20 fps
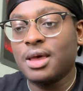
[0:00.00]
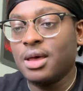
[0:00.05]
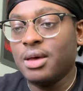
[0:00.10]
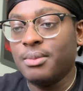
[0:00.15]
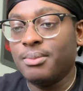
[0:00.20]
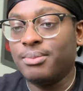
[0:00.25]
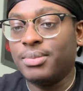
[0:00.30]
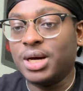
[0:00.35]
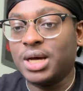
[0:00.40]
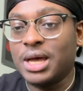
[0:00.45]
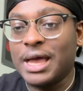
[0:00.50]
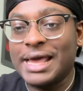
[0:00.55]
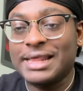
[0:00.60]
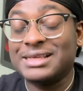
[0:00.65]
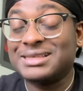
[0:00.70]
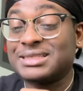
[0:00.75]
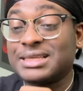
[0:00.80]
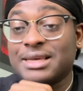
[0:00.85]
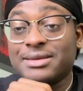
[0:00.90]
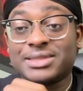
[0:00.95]
But at the
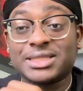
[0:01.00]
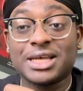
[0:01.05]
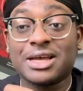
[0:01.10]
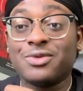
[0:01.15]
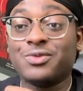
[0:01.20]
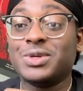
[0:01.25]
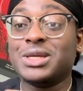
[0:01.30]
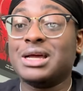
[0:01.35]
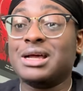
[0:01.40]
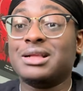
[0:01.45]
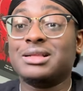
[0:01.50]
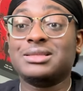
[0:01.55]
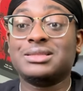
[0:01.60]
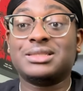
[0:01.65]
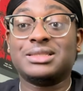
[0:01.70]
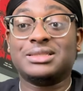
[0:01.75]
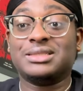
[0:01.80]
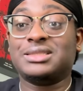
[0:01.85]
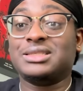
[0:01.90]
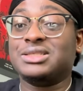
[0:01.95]
same time, we got
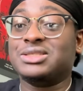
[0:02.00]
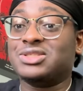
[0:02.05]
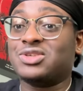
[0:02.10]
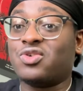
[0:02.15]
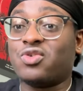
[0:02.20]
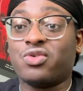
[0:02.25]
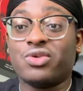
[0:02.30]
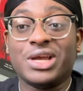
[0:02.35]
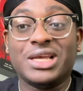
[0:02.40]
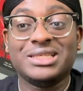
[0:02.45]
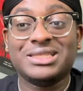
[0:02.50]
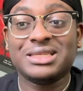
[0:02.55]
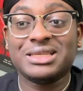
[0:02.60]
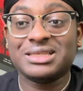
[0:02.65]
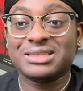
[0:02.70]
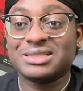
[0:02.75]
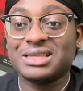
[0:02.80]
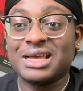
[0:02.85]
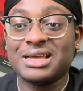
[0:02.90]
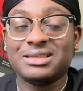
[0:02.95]
to see craziness
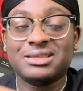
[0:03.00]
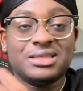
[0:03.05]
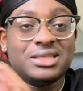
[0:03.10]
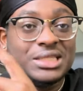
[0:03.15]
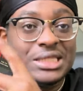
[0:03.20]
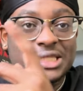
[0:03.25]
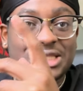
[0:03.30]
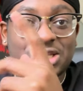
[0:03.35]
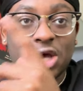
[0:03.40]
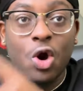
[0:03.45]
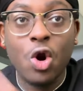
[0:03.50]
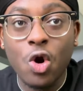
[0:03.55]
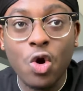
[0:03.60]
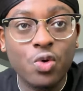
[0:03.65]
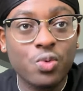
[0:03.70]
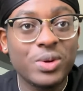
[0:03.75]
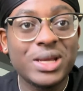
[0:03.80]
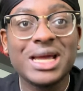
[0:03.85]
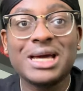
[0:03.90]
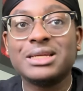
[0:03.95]
like the zone.
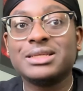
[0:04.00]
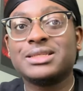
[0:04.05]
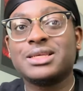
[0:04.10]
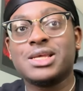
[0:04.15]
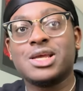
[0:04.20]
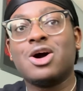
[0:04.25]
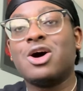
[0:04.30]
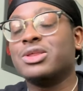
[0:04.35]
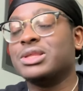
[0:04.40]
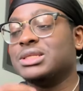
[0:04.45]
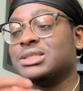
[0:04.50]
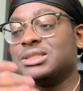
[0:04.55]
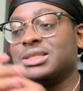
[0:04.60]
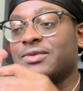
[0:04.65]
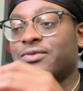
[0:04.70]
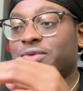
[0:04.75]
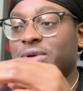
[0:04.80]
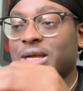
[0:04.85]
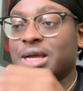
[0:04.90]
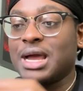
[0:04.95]
We got to see all these
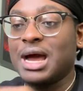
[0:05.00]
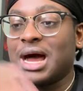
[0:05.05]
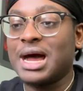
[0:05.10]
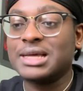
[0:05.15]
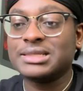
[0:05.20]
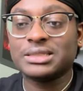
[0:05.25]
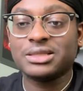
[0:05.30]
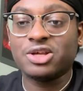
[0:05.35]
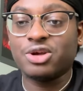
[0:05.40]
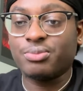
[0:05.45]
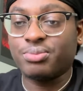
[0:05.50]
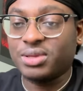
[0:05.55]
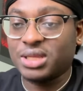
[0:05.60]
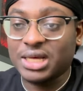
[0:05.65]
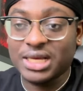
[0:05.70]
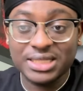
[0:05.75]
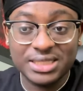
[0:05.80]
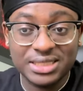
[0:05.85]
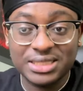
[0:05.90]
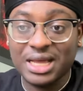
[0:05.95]
different guys and their
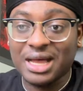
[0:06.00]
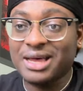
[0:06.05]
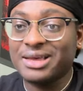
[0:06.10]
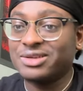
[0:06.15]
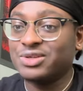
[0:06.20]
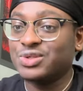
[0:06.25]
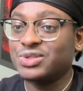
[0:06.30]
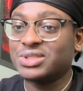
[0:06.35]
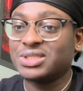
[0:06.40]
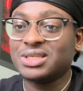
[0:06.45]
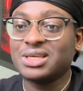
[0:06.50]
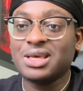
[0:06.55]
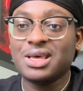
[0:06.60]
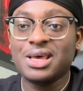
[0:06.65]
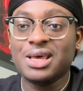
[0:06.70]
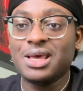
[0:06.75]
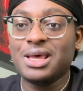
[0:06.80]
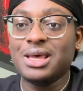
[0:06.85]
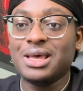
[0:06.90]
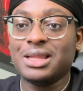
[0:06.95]
play styles.
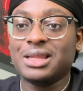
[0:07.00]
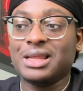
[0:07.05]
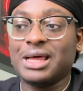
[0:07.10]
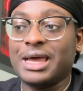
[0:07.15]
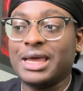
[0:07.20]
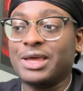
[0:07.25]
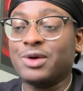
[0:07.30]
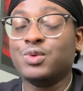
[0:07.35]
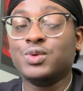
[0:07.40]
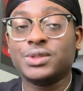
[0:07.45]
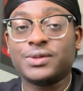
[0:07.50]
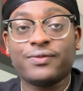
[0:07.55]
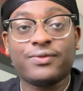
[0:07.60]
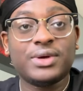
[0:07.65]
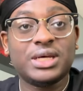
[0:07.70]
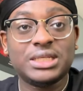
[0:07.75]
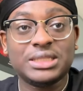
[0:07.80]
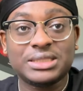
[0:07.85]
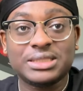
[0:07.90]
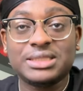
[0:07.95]
Like it was
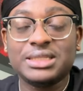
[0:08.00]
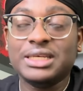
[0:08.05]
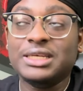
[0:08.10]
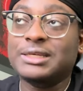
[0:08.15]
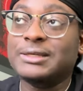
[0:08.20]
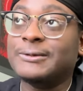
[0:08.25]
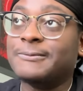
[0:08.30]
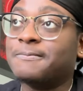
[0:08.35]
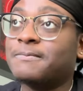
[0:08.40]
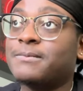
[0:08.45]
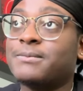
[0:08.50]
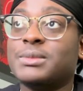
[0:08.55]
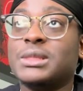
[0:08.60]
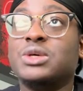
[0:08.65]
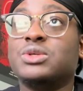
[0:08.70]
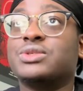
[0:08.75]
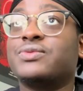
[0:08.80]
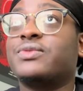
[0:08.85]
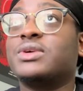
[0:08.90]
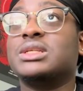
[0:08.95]
fun to see. It
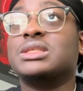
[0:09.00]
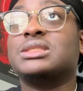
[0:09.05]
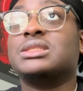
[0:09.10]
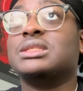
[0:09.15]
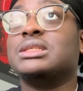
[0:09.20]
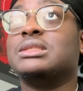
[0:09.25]
was fun to see.